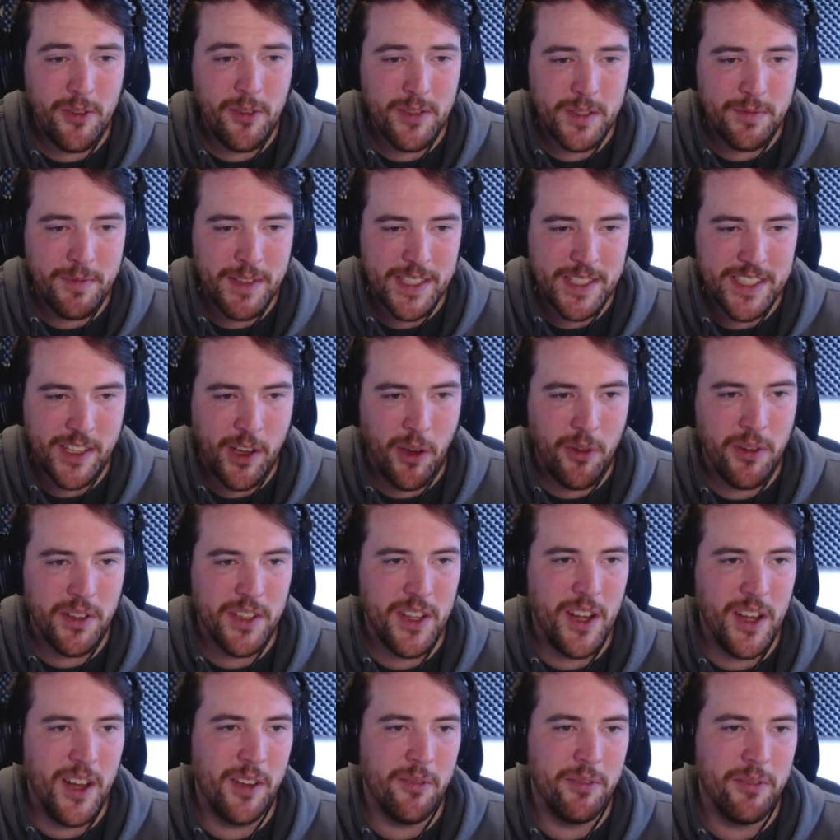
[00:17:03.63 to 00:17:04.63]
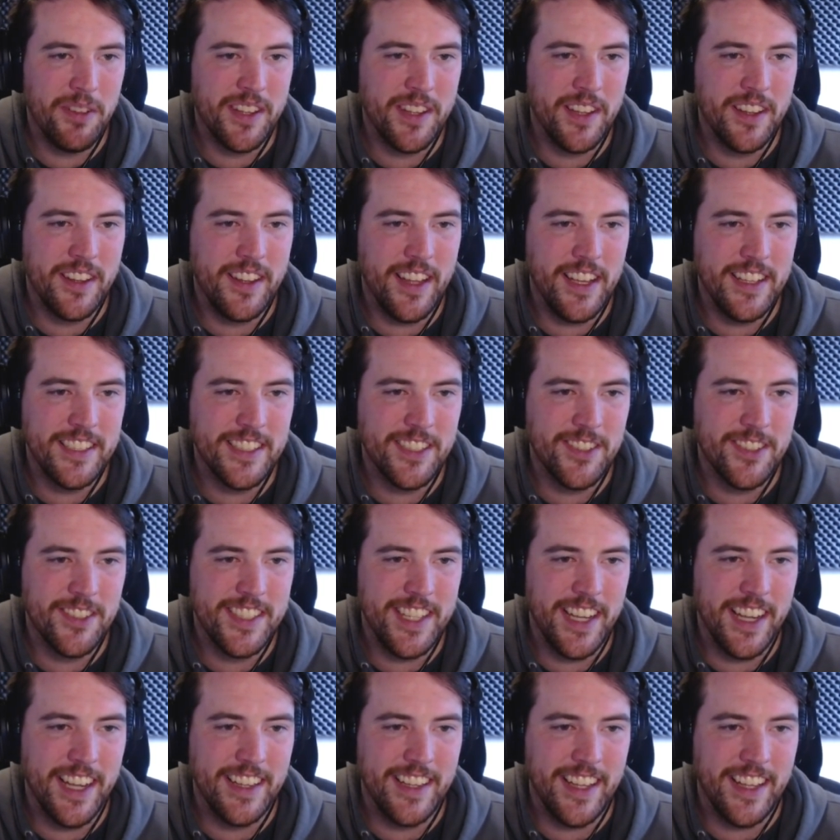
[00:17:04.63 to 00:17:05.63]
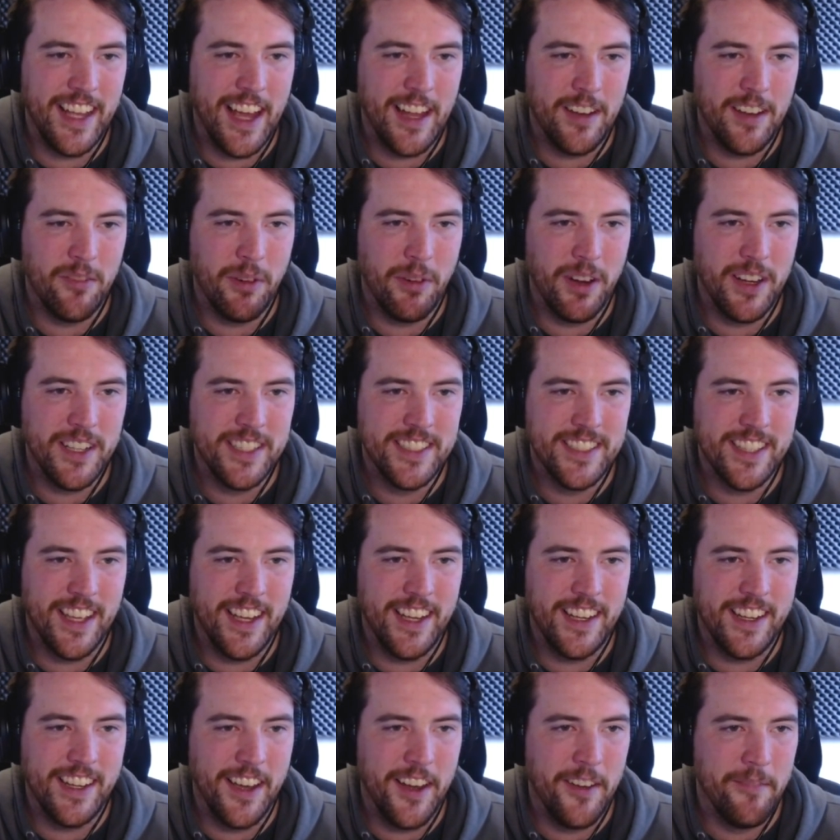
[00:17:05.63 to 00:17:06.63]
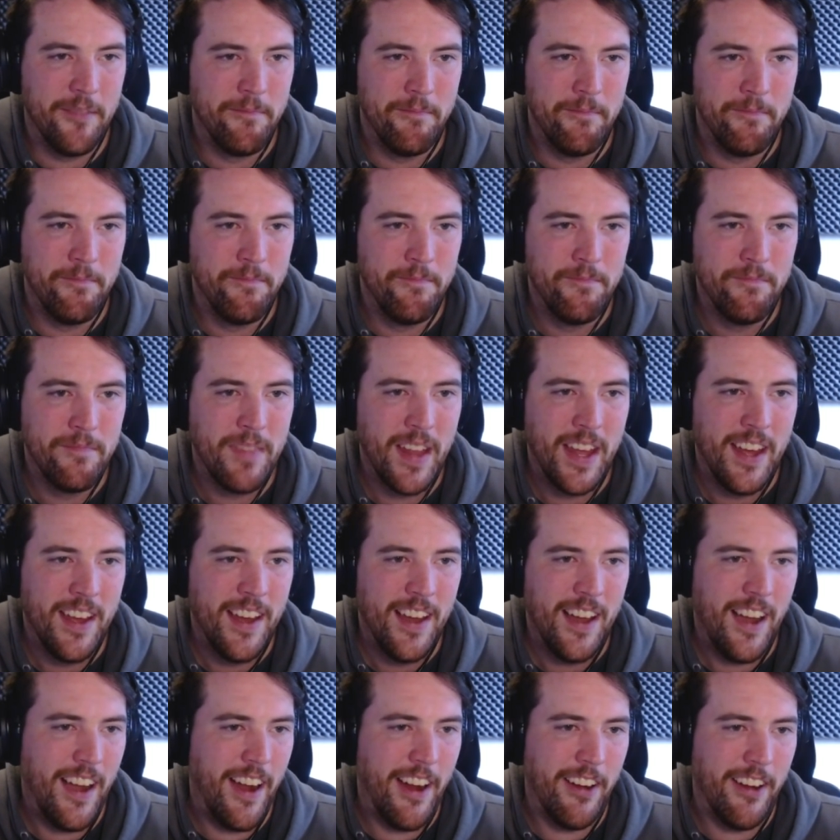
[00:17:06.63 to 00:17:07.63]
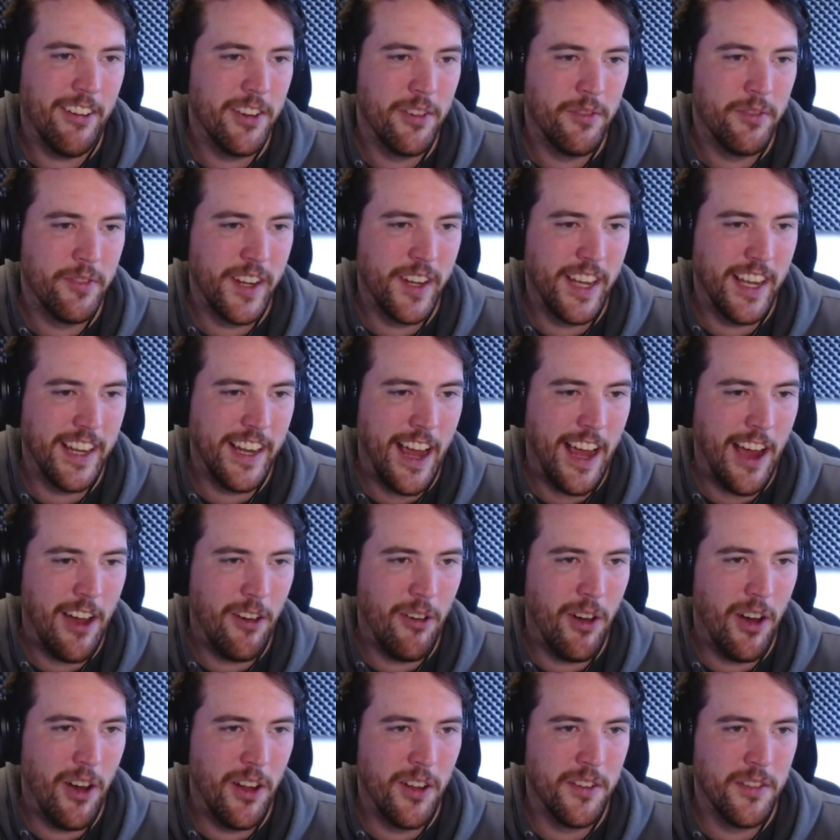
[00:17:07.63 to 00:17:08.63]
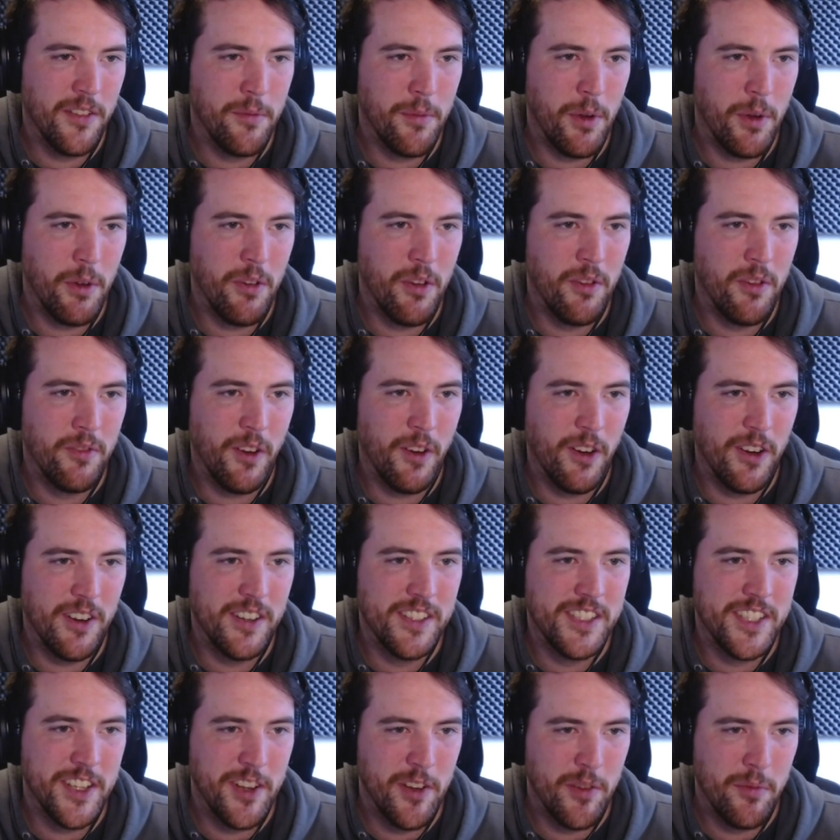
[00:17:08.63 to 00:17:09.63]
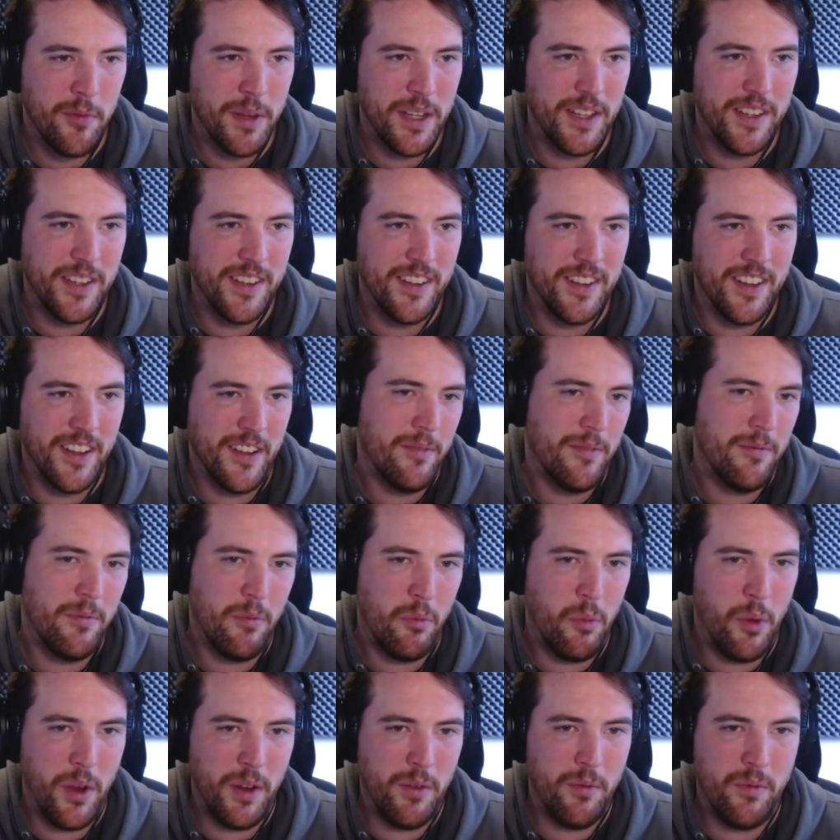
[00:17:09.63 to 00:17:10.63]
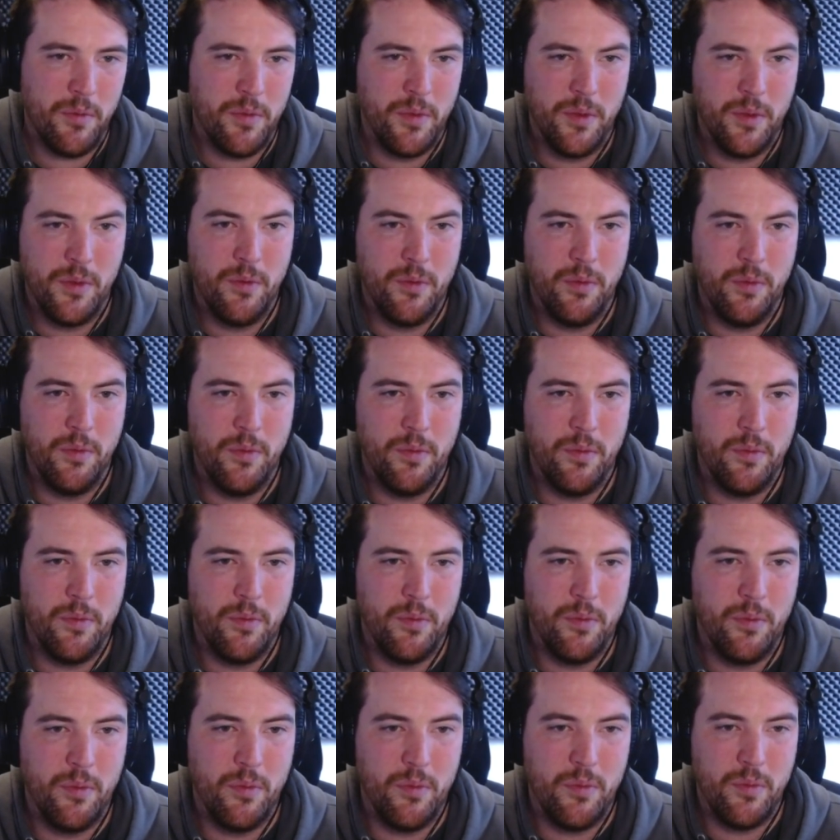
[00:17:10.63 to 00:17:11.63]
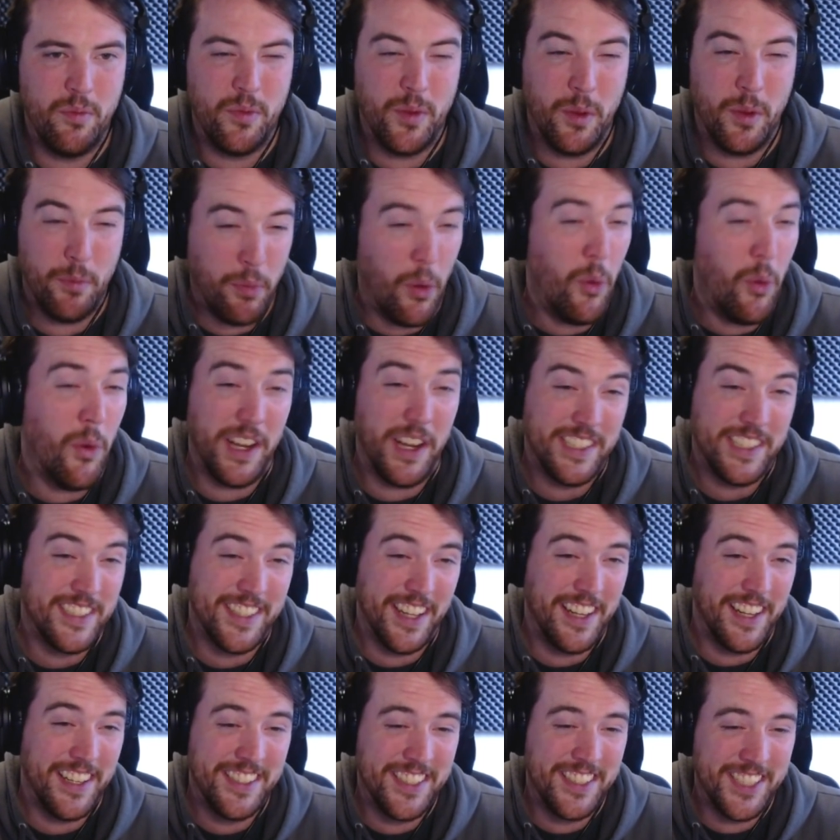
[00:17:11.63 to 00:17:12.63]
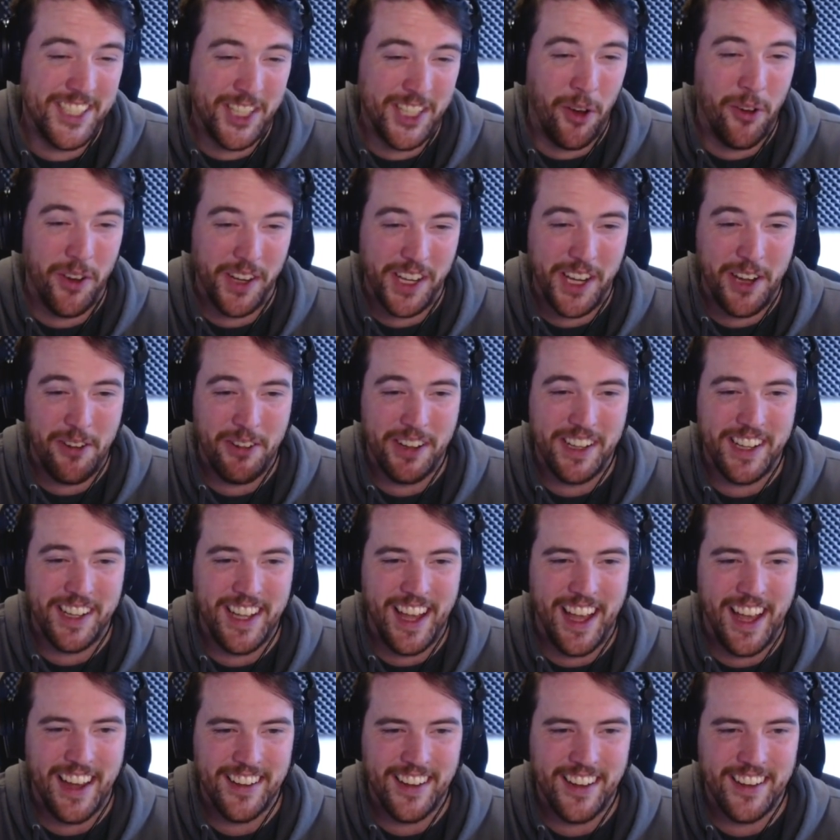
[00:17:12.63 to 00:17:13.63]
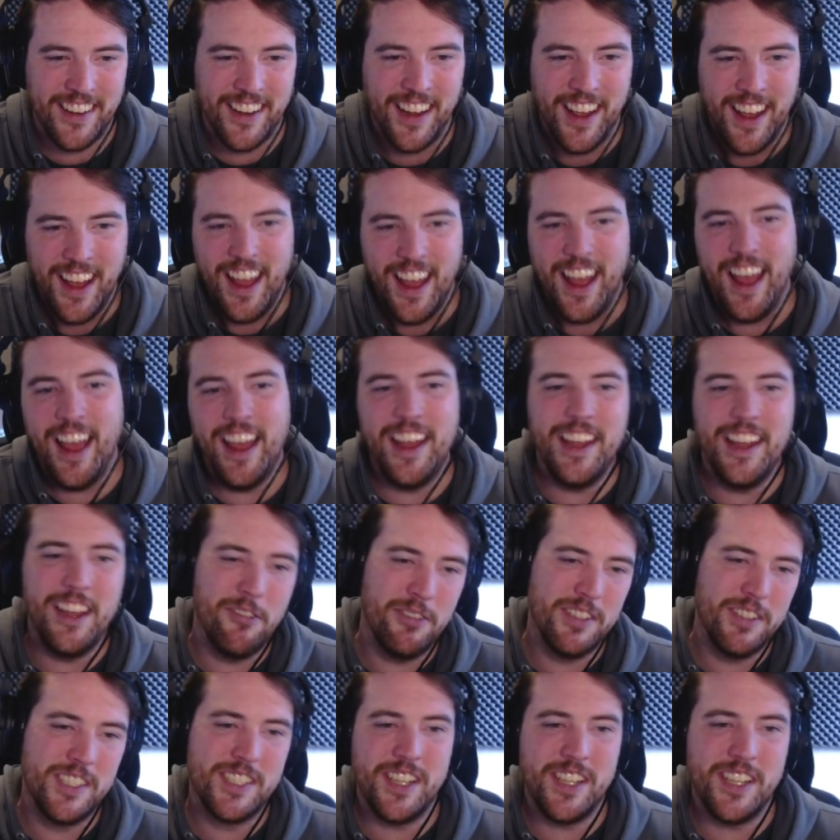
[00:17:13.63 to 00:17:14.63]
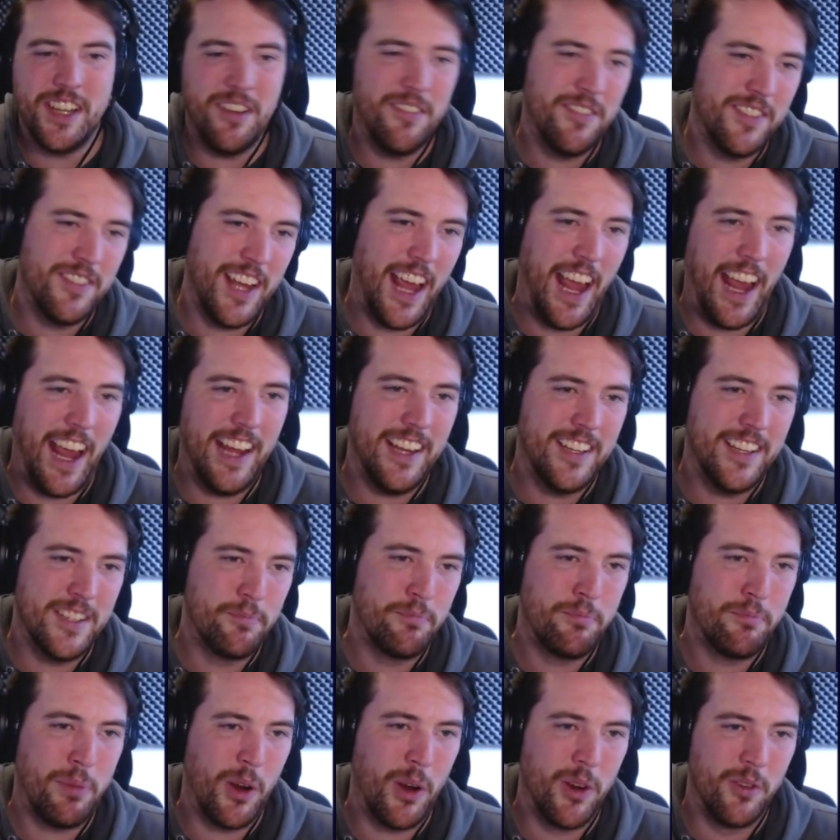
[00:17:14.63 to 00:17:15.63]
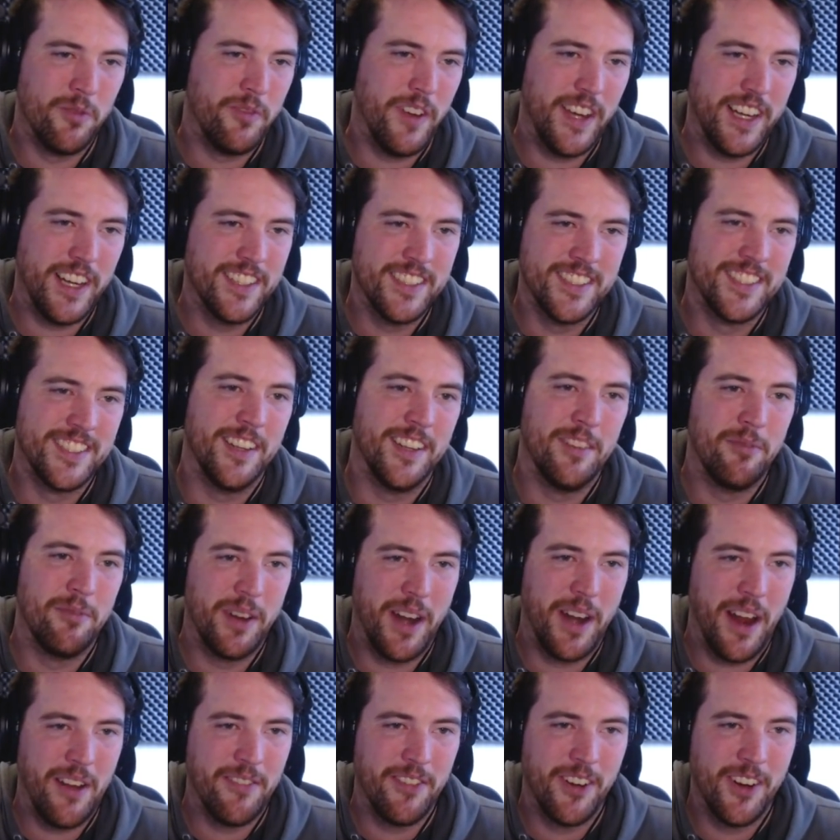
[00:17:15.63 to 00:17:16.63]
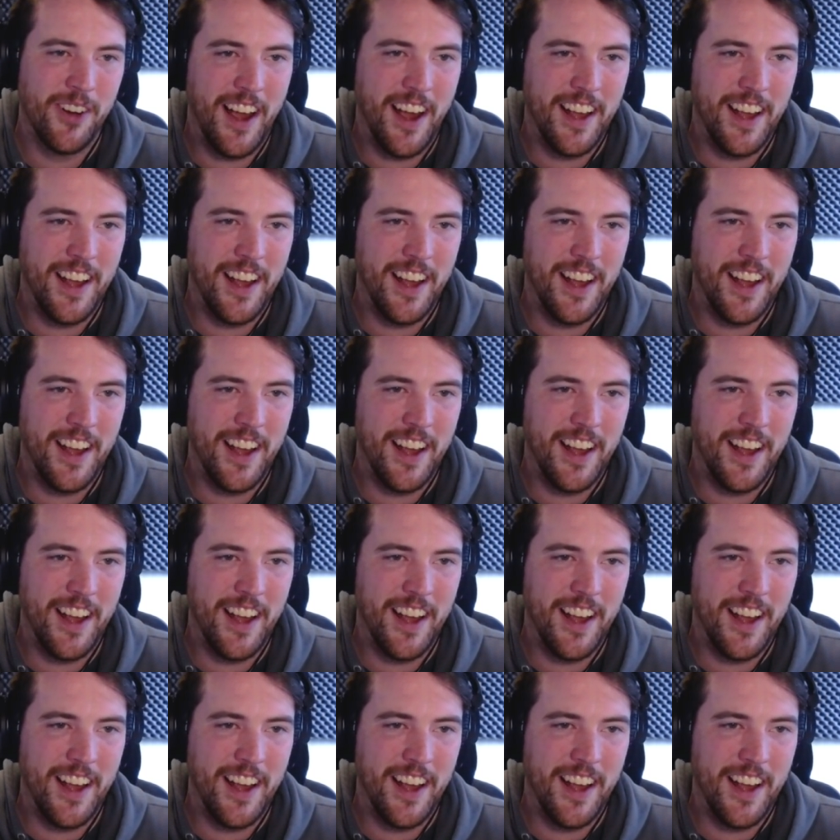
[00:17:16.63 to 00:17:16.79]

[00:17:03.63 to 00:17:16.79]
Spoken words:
must go along with the things you're seeing at the end, where it's like I already forget how all of them are referred to, but the points that it's showing you at the end, and hey, you achieved 8 perfects and whatever.